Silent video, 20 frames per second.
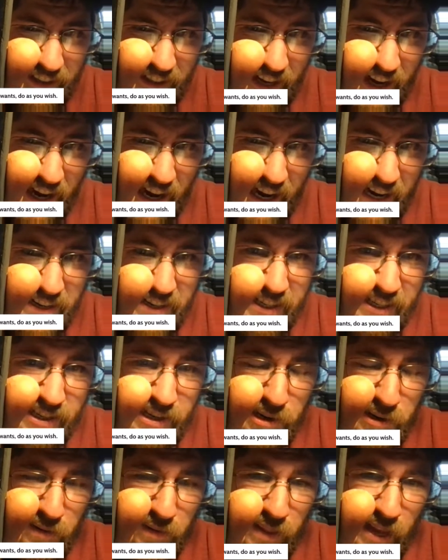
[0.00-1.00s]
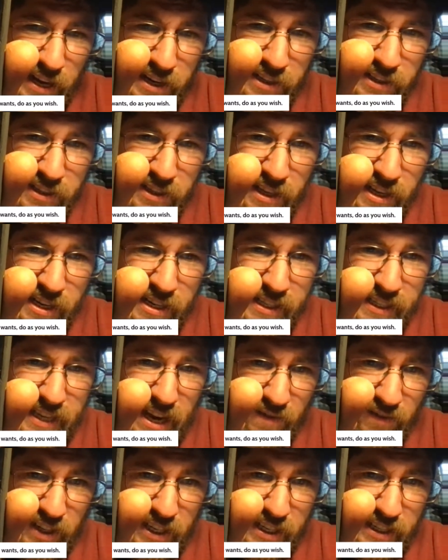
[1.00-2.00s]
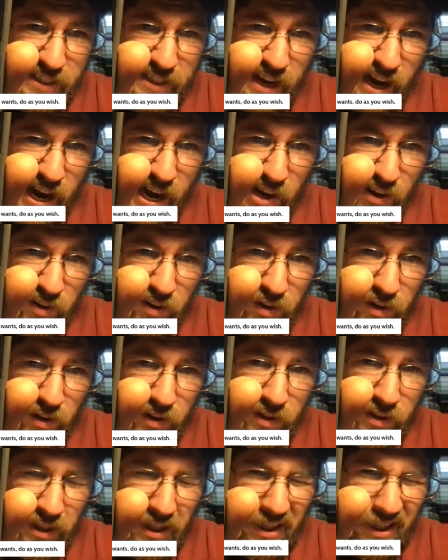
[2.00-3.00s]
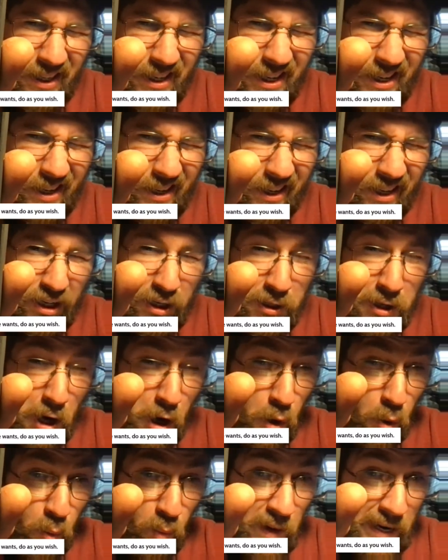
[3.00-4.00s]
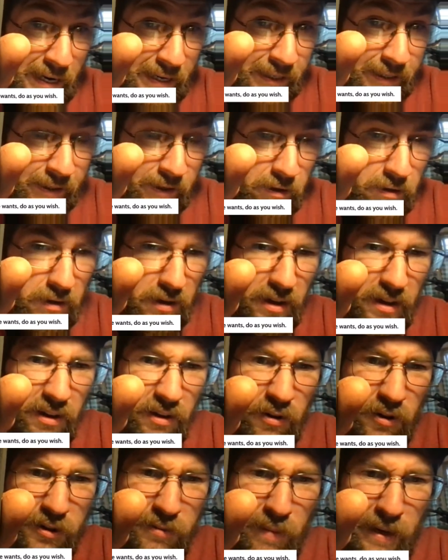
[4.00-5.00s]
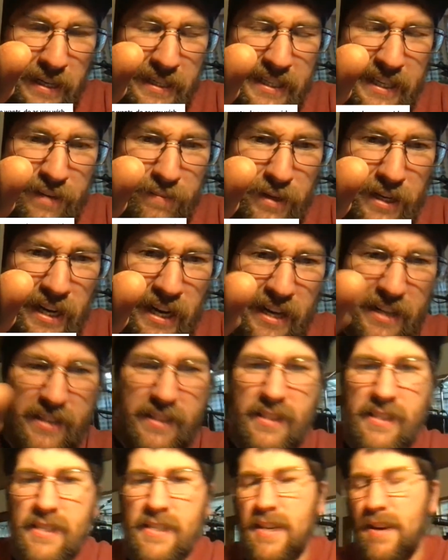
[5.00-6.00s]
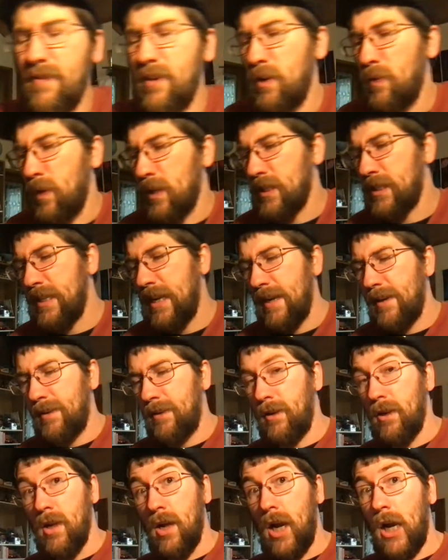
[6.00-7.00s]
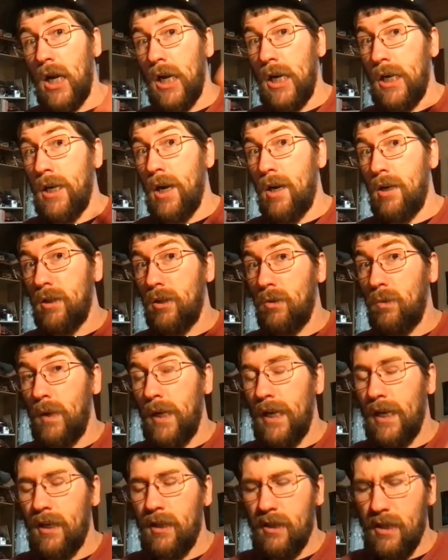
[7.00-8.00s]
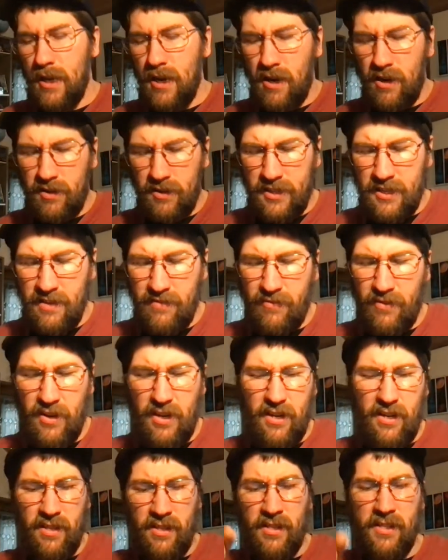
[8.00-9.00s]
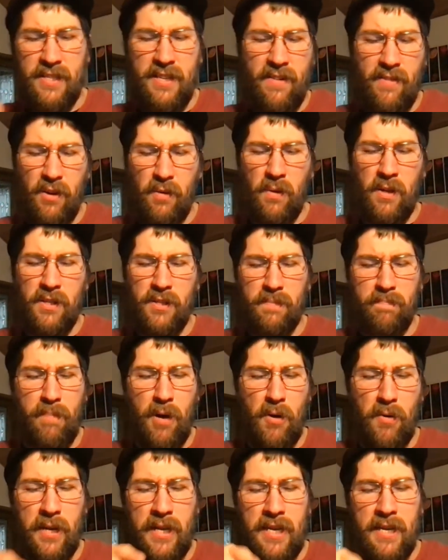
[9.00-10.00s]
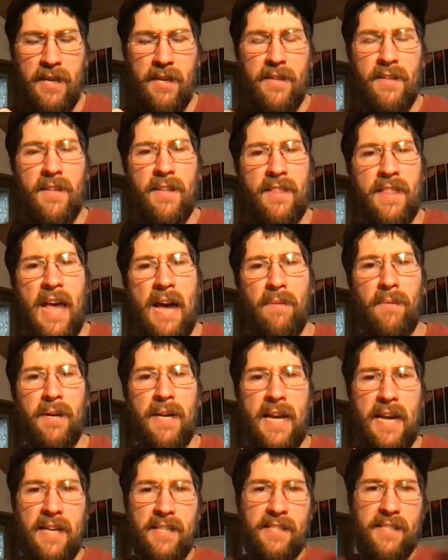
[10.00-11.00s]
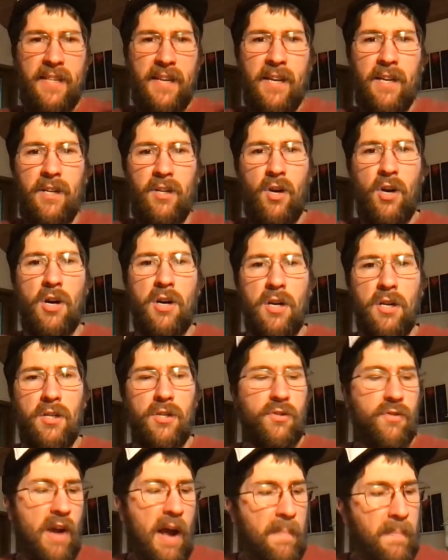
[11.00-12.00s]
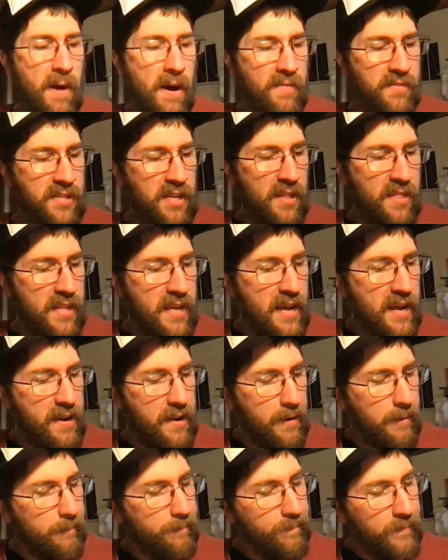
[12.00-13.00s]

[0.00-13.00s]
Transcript: Nice. That is the 70 style, the Go Wing. Of course, my Demon has the 71 style gull wing. They are different. The 71's pokey. That one has the drop-offs on the end.